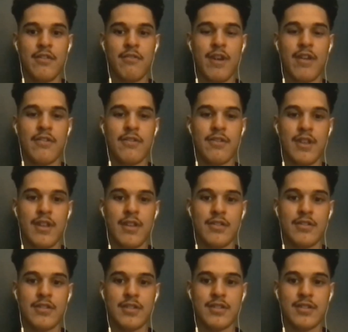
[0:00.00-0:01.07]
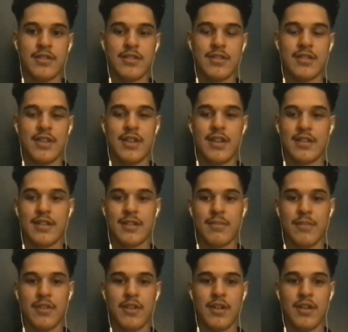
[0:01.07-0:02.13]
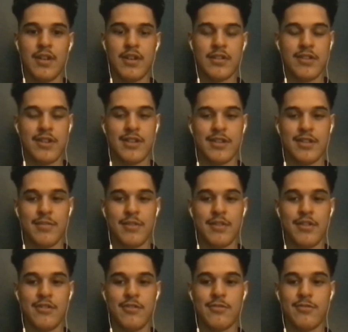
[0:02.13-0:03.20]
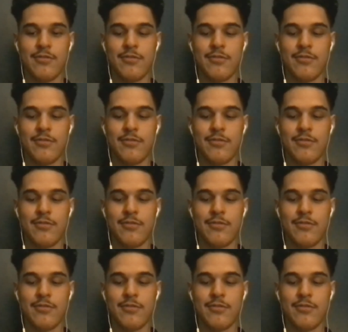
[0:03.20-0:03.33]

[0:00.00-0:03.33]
rather than just getting something done and trying something new.